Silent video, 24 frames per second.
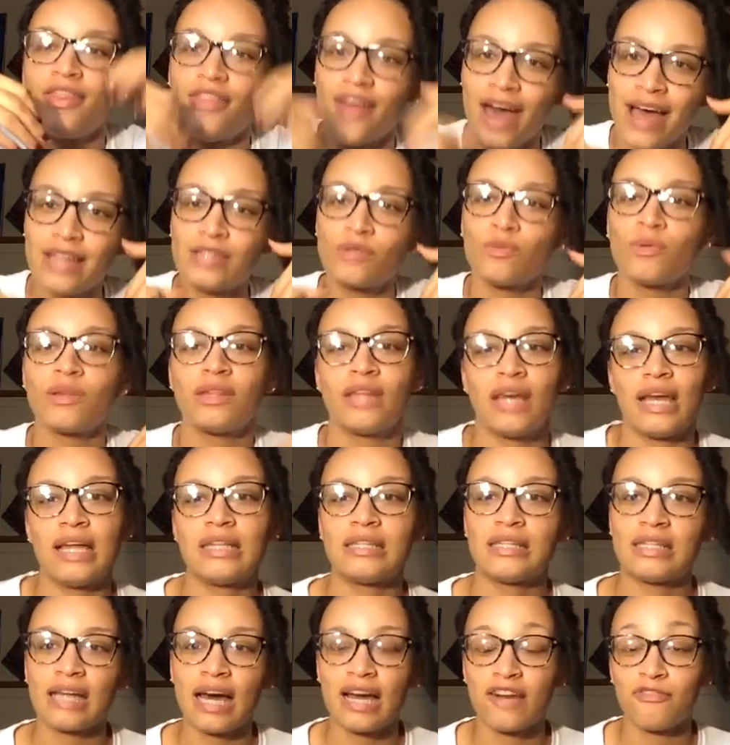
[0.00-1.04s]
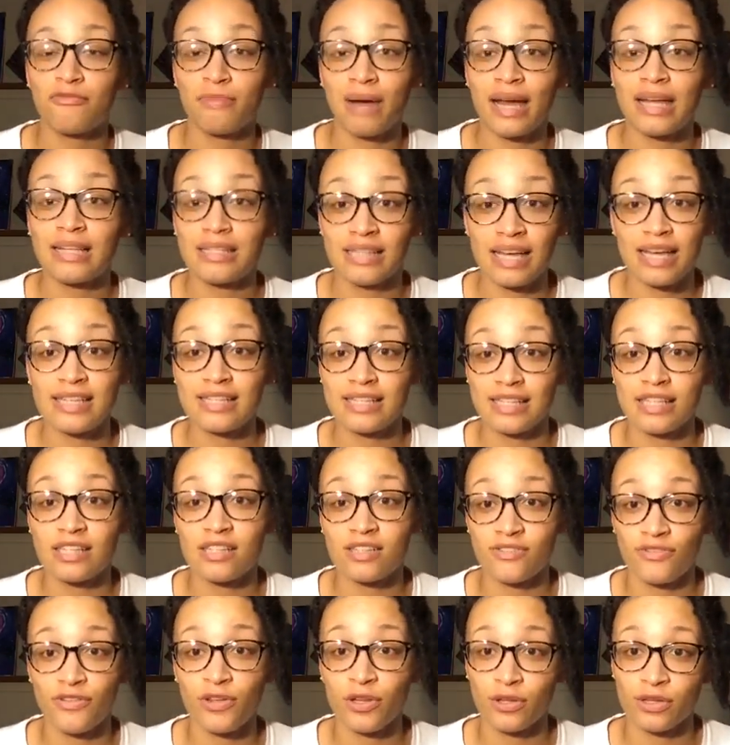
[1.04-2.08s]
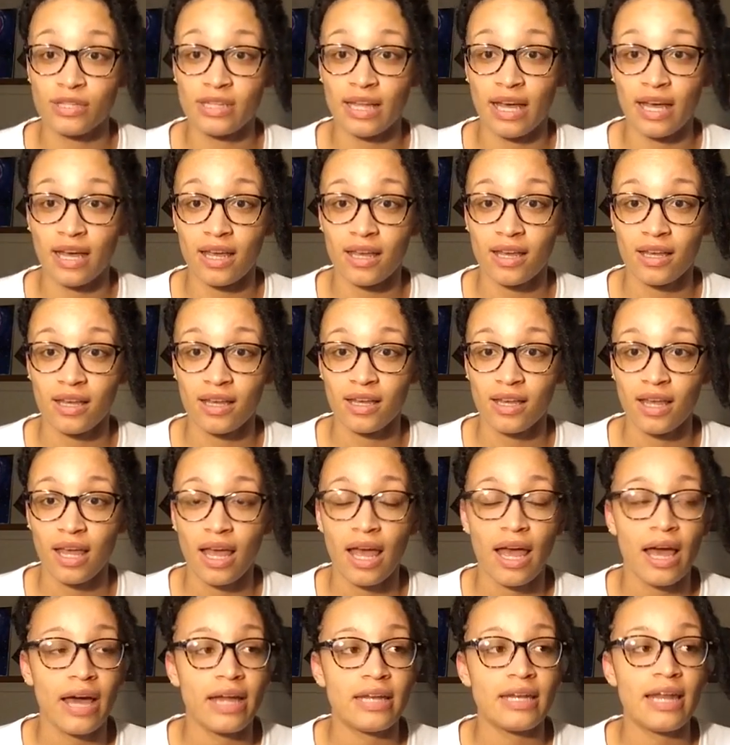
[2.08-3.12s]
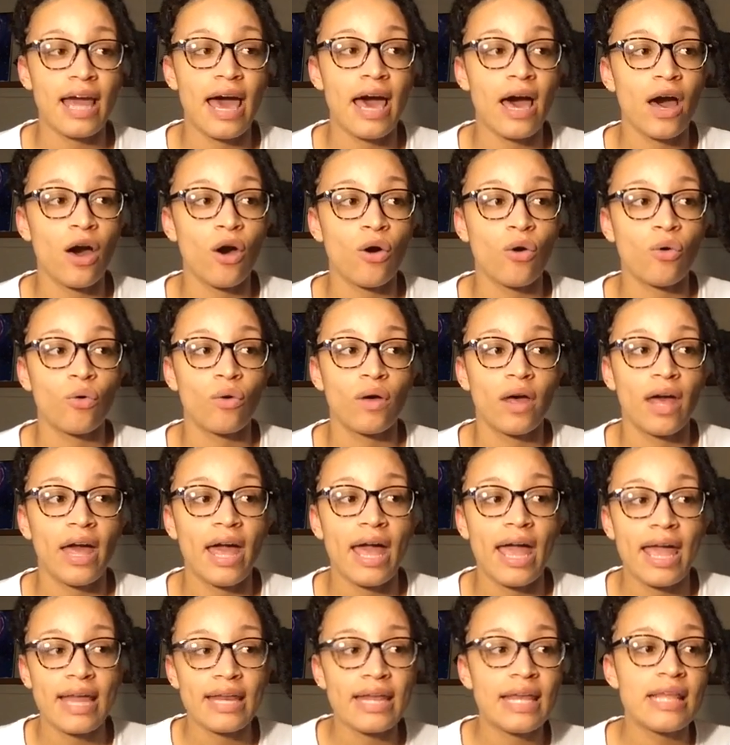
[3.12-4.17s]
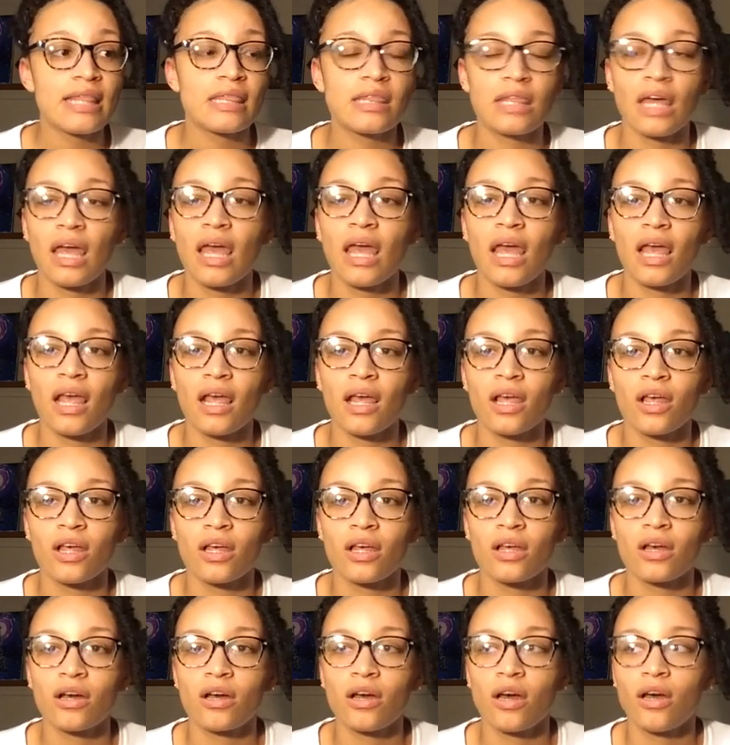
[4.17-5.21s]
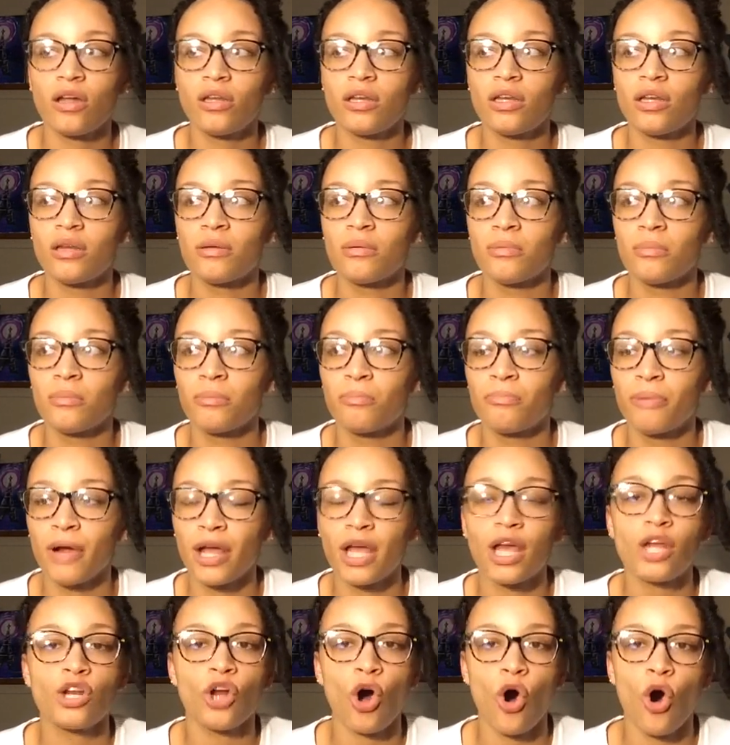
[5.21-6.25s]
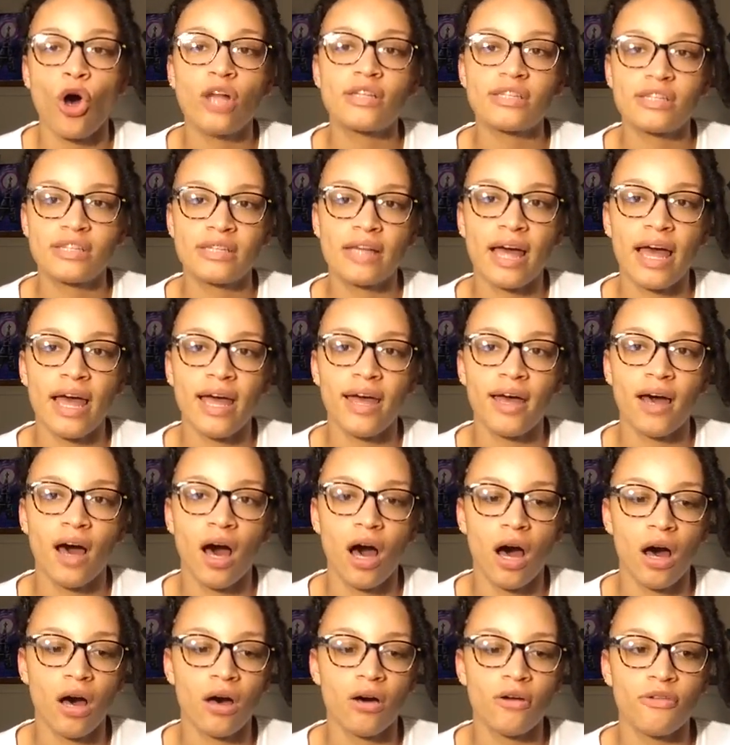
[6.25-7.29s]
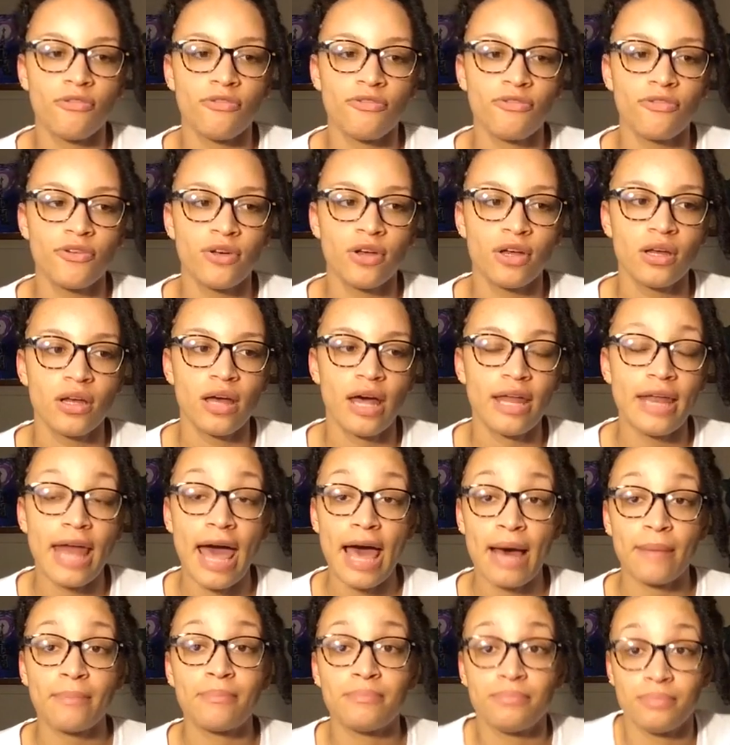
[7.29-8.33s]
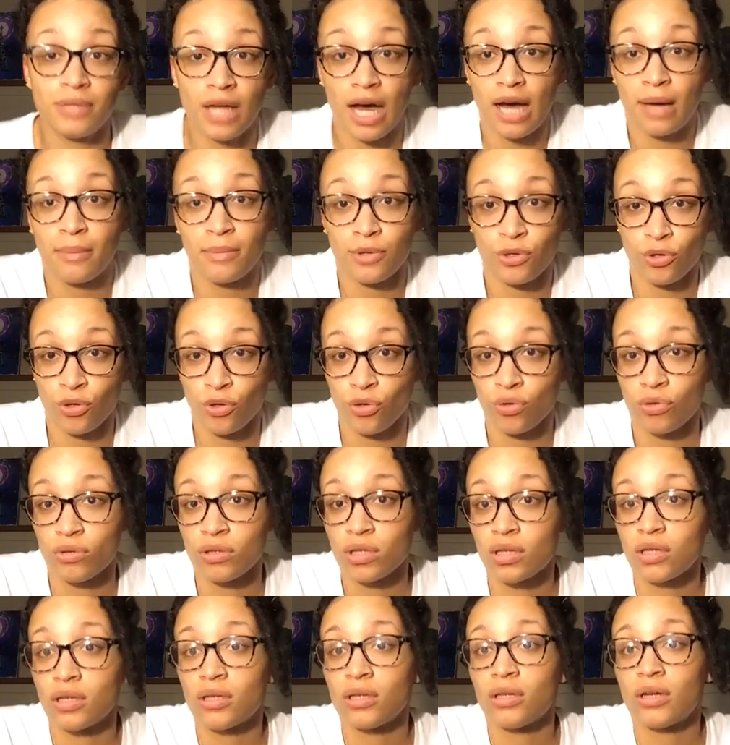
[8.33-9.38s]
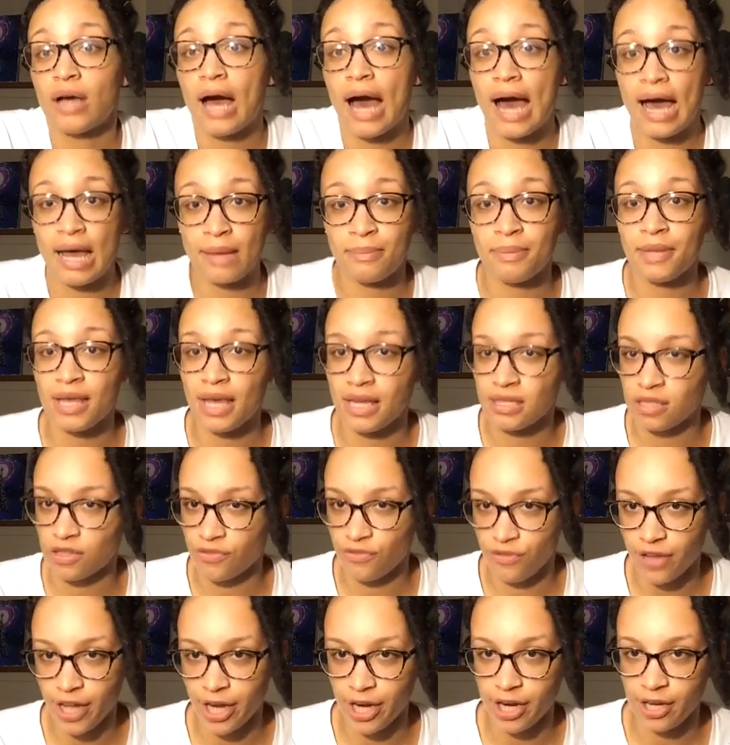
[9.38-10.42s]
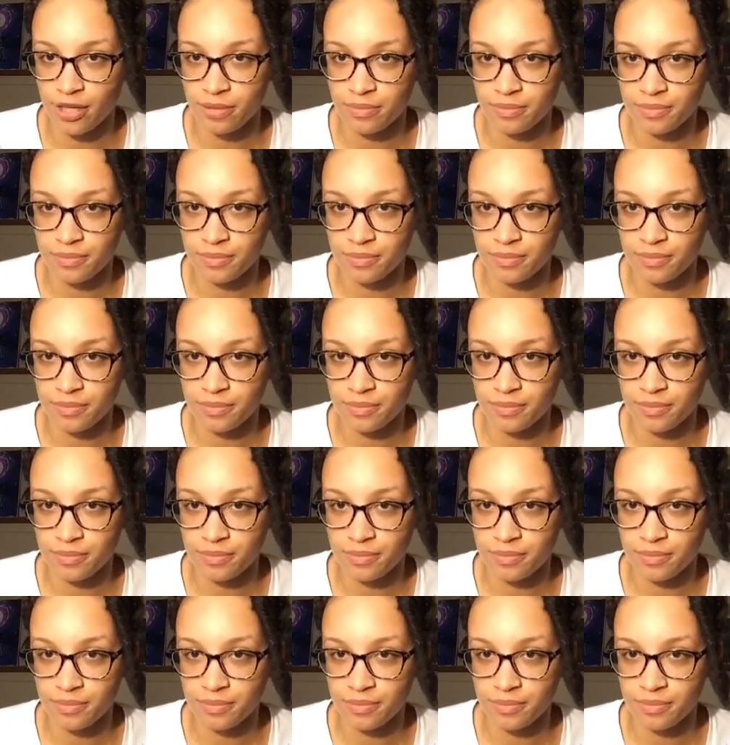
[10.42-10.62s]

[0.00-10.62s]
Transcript: That's what the inside of my intestines feels like. Now, anything can bring an onset of an abdominal IBS flare.